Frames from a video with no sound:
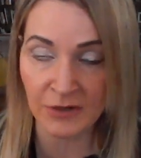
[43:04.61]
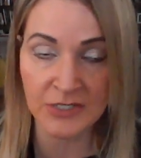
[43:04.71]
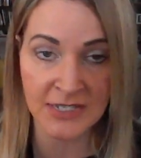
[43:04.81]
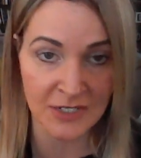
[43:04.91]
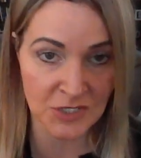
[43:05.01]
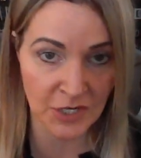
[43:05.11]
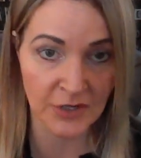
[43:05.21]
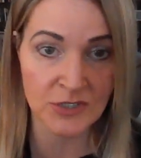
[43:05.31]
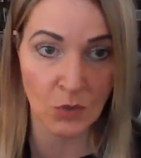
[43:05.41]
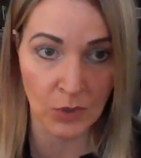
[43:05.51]
Aries,
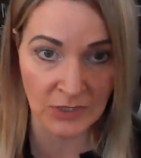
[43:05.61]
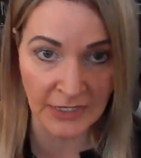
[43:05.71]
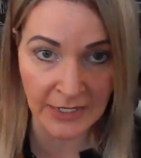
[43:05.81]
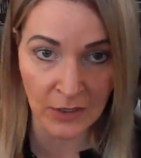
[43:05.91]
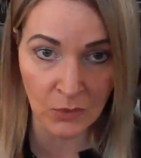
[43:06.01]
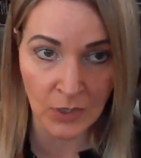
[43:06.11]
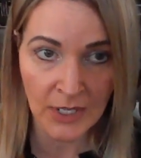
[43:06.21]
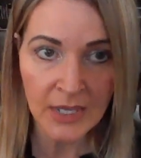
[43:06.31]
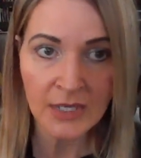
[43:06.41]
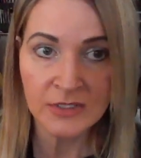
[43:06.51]
Sagittarius, or Leo.
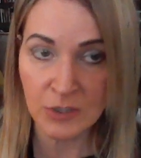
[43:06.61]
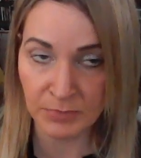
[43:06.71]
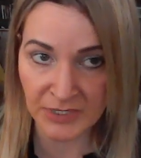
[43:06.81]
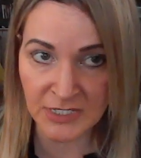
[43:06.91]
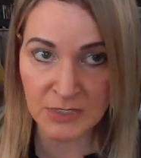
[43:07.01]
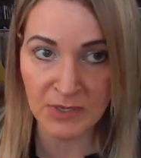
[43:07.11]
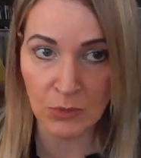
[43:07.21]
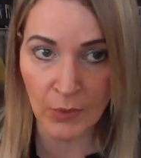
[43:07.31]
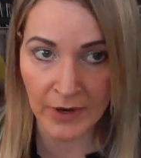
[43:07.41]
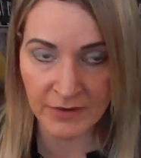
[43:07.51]
So please be
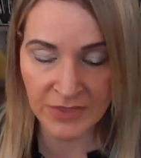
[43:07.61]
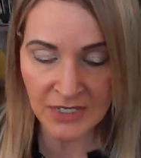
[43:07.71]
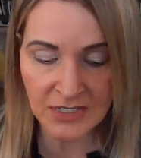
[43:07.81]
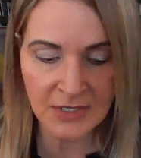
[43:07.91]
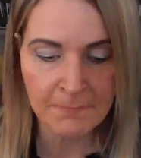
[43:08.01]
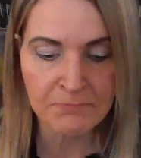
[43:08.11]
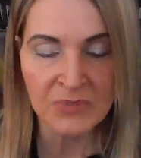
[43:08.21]
aware of this.